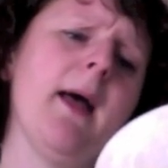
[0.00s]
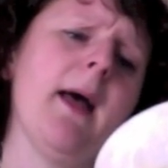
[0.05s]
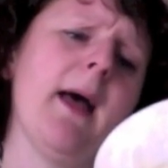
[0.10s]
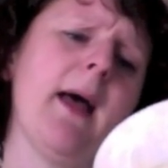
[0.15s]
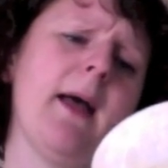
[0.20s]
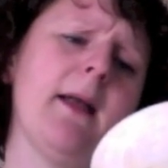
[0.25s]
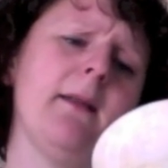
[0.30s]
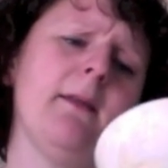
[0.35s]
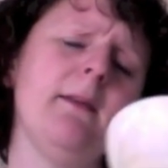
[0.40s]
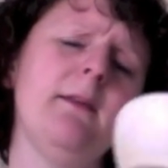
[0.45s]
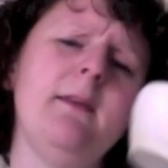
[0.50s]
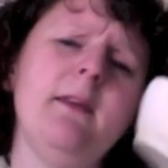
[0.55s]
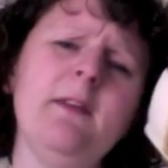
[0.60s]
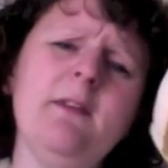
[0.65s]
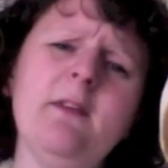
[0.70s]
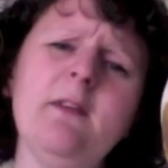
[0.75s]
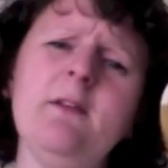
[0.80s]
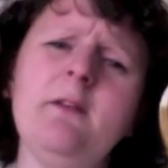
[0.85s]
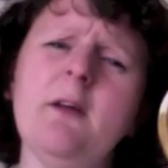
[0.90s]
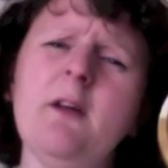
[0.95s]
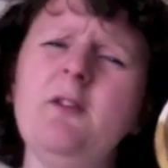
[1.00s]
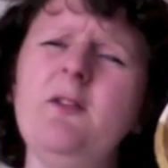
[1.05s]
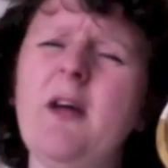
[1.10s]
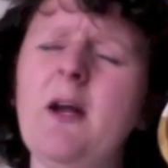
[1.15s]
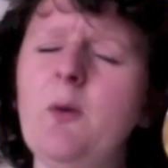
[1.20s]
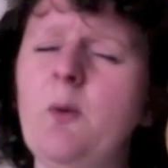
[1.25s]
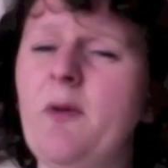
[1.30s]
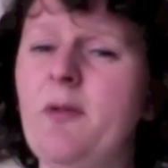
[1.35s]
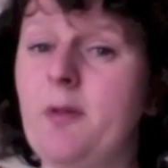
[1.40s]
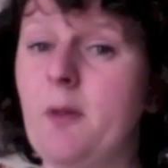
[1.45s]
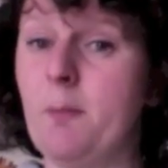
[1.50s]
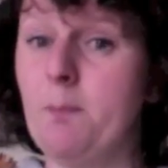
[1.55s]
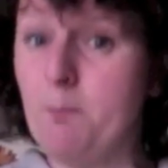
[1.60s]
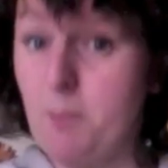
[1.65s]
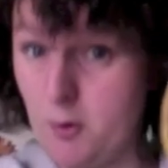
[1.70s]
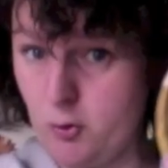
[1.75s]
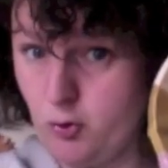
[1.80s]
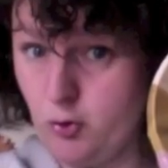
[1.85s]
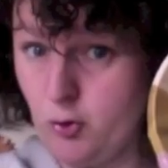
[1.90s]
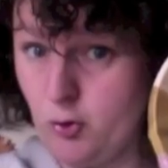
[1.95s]
And this is not done with the
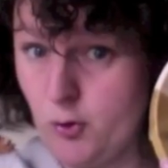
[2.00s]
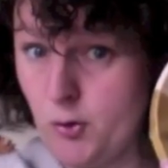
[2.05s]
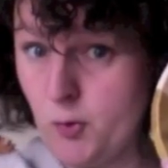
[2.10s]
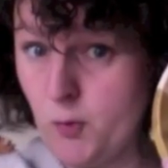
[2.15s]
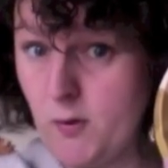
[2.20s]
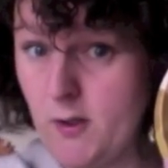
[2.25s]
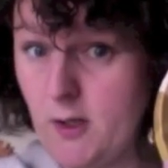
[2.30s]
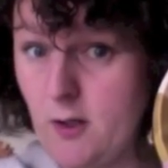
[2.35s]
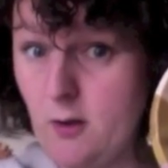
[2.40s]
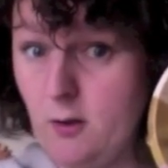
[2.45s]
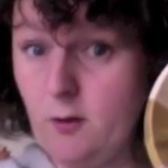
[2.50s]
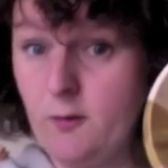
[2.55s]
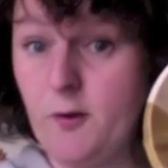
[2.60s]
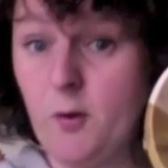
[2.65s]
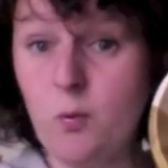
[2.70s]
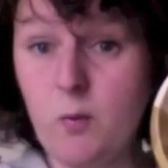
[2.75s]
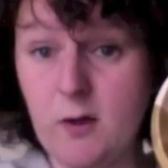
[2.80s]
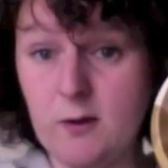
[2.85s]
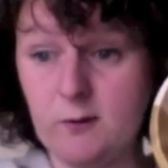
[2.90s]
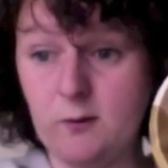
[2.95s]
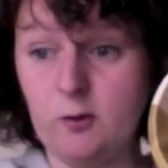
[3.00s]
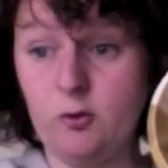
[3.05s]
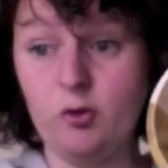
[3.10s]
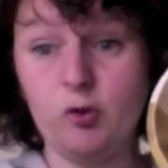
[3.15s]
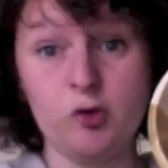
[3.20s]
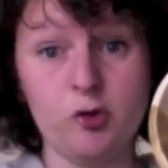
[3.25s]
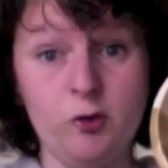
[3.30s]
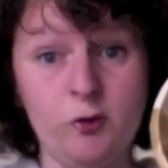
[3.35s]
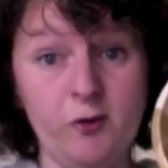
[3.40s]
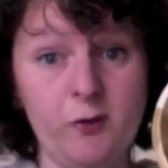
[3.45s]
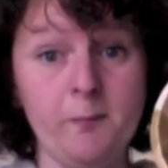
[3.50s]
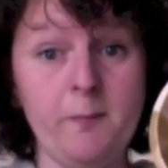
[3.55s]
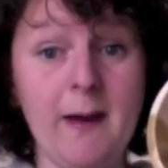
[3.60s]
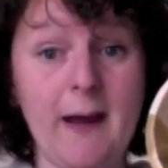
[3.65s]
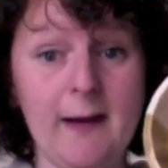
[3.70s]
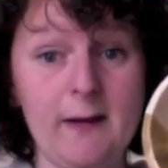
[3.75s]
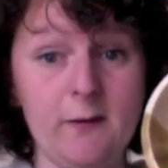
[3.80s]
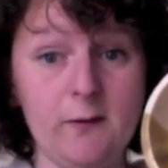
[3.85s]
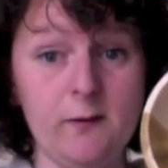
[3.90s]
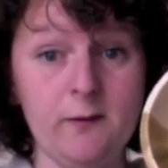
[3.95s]
pottery wheel, the one that turns
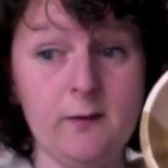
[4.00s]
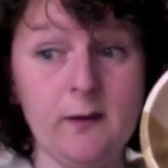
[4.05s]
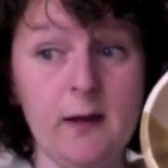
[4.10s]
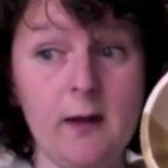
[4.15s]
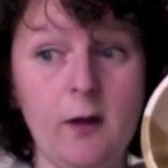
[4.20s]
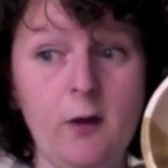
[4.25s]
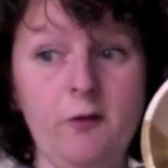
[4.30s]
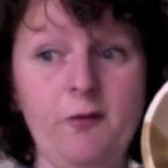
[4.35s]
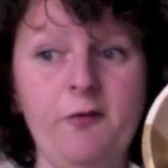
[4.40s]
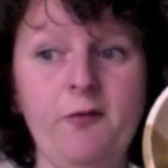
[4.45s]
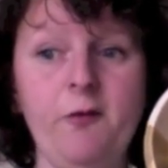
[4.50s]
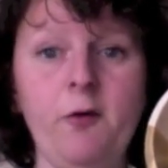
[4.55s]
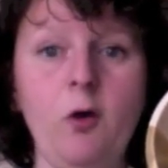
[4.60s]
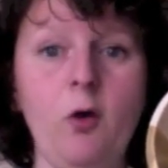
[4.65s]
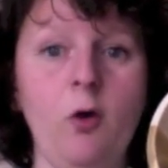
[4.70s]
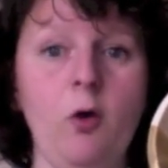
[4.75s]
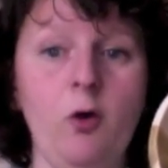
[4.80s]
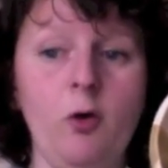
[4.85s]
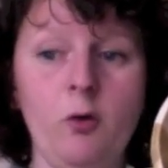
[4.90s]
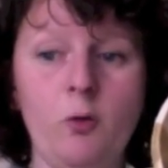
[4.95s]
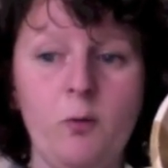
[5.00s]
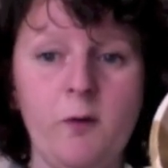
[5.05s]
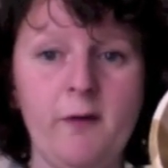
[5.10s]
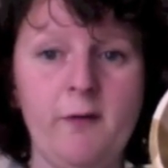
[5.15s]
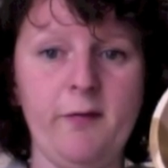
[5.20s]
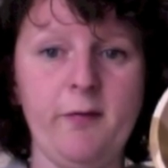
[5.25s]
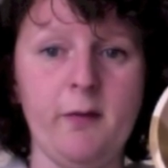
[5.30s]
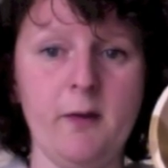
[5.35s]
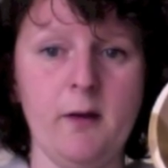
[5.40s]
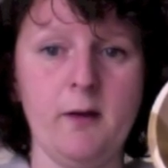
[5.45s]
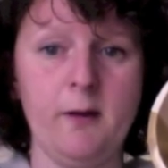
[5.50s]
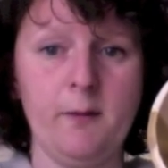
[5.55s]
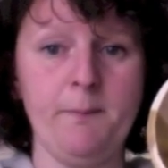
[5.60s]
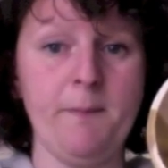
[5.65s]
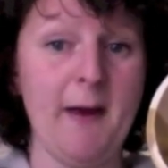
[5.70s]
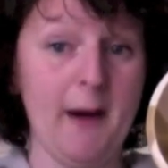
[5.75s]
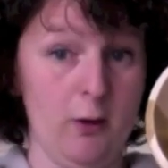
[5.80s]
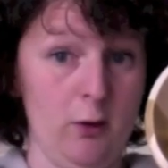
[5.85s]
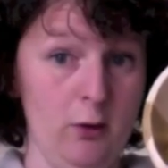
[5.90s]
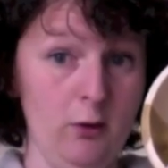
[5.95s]
by itself, or with the
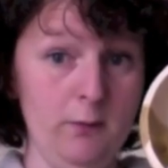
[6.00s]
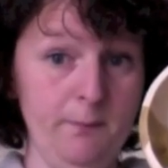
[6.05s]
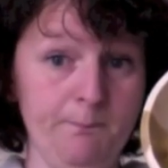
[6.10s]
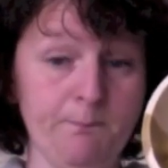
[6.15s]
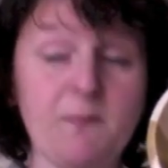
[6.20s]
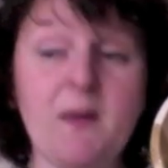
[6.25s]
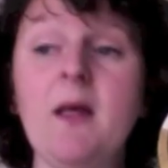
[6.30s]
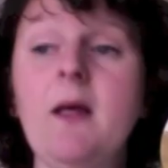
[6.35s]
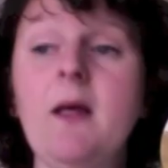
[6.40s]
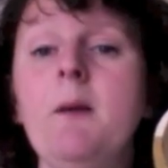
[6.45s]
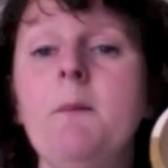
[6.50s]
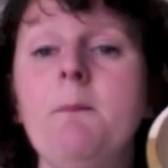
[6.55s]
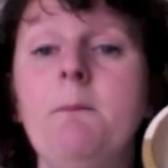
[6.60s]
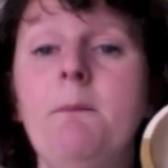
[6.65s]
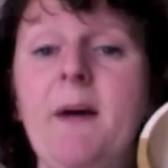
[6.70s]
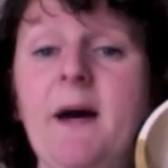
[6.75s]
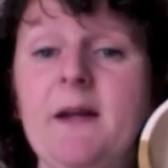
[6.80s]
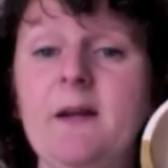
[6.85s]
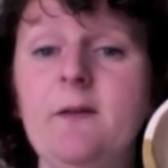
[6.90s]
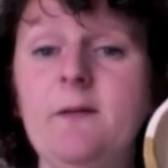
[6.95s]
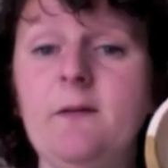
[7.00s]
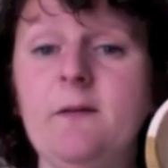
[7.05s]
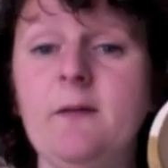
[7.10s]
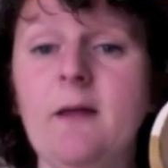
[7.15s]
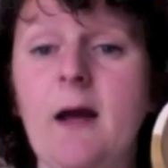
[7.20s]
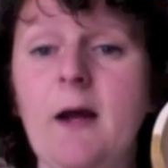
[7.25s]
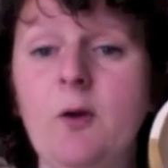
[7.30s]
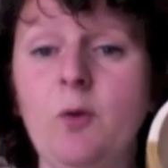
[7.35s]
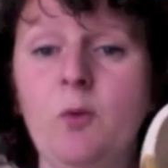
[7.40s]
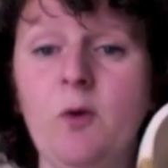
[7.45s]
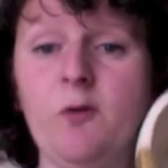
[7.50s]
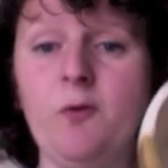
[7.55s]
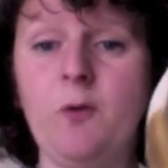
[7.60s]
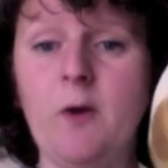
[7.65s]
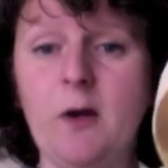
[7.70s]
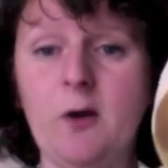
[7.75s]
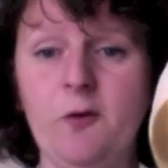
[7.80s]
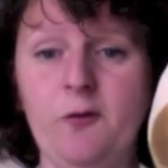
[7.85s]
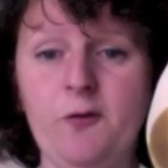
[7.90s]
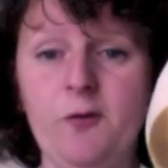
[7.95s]
pedal, but it's done with
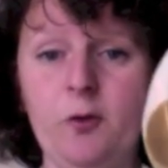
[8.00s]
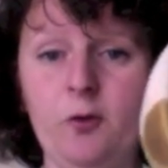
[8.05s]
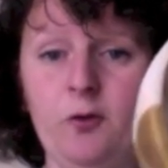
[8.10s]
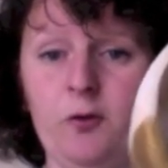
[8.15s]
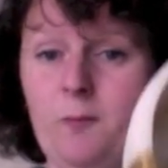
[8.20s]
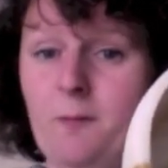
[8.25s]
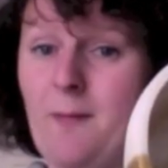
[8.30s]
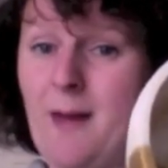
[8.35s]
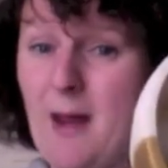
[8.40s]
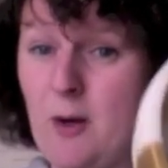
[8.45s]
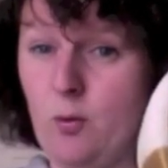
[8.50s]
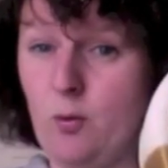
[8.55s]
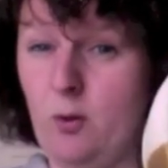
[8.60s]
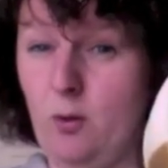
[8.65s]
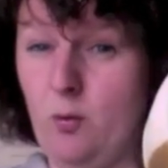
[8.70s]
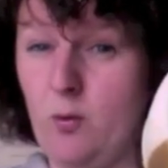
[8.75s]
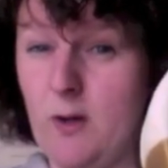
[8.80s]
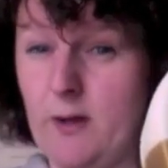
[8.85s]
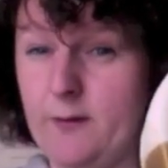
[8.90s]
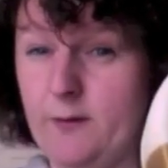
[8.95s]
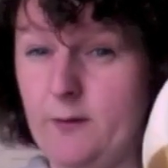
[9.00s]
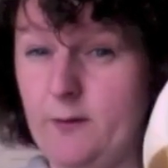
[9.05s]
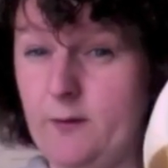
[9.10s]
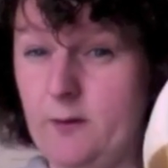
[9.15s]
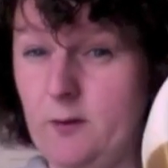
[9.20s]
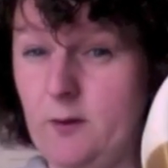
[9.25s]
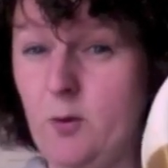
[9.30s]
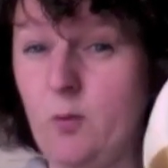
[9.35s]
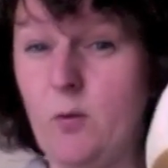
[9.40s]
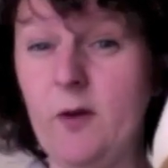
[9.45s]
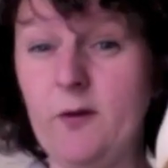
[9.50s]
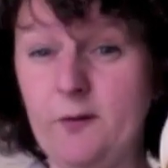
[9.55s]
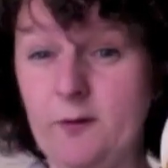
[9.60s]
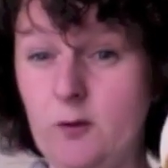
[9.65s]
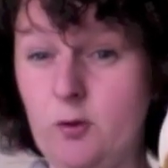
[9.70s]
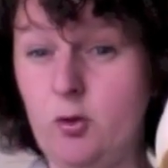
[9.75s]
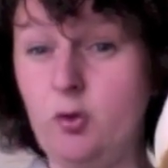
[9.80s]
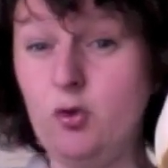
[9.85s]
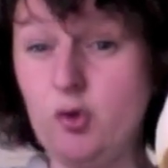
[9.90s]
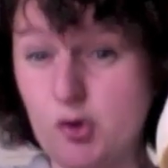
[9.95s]
one of those manual ones, the ones
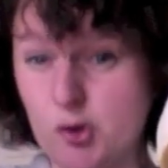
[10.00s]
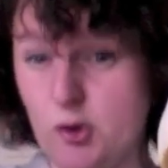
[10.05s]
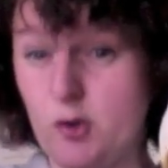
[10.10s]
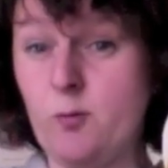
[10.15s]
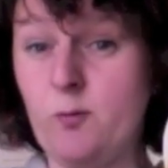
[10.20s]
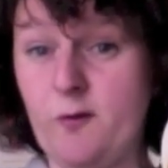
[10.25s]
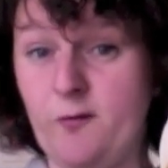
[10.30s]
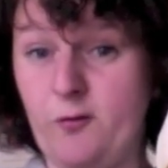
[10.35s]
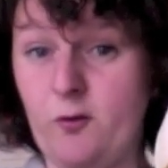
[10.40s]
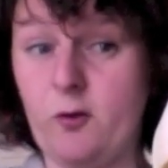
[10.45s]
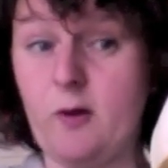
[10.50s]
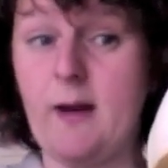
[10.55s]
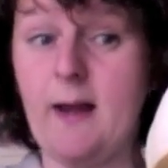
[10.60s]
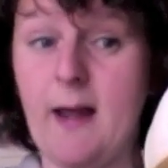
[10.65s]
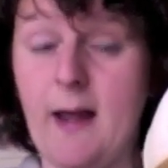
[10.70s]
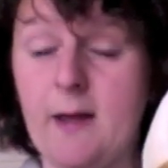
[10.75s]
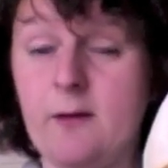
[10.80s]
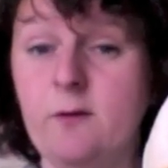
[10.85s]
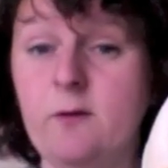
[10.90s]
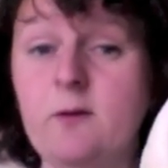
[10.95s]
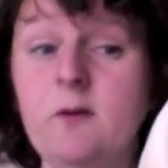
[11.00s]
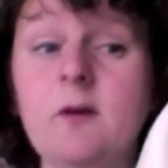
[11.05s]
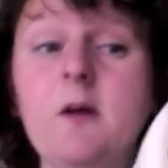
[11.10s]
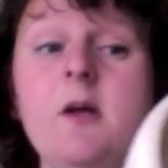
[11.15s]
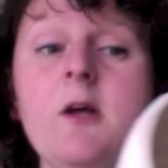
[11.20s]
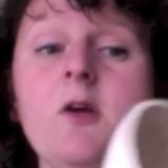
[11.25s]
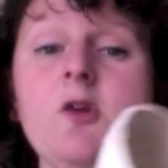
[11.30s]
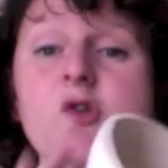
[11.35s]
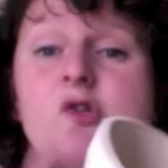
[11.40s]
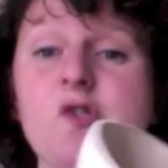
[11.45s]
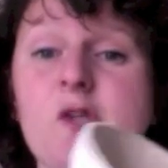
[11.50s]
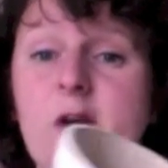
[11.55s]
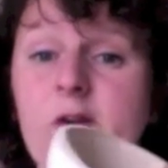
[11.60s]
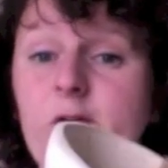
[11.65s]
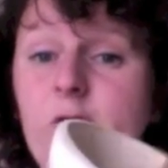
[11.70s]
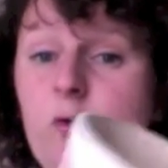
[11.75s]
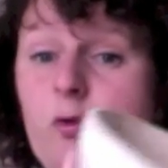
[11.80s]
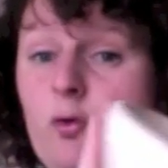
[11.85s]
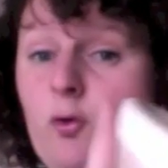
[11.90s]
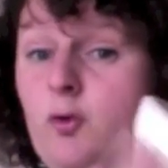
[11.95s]
that you turn with your hand
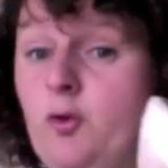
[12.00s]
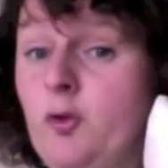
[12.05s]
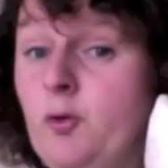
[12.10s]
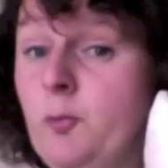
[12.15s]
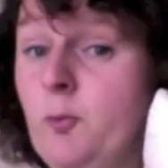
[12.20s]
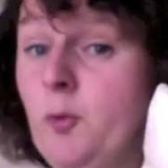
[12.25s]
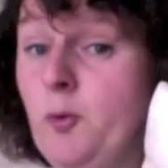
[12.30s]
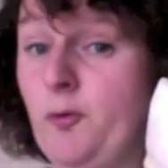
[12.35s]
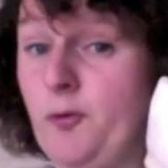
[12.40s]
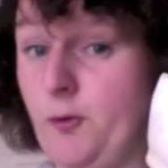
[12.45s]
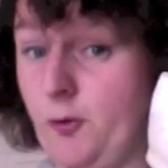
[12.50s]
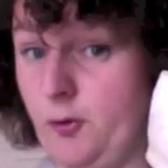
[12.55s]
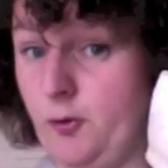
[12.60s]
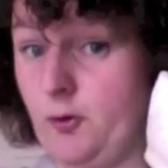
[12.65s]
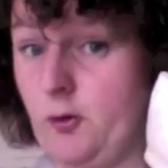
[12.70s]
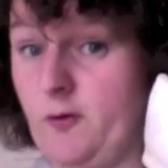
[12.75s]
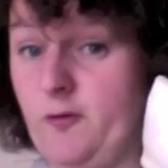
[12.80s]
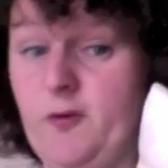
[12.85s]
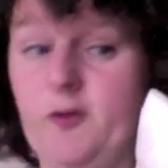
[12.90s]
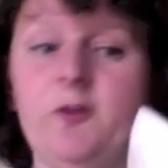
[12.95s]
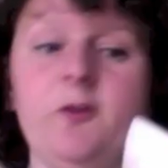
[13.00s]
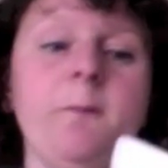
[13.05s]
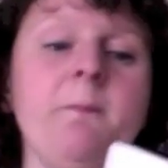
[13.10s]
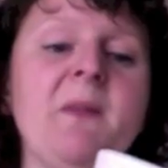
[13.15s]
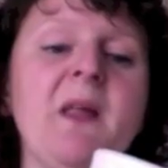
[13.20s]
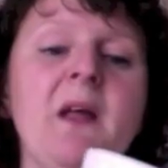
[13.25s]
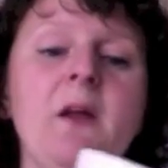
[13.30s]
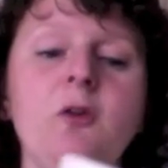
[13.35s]
just to smooth the surface.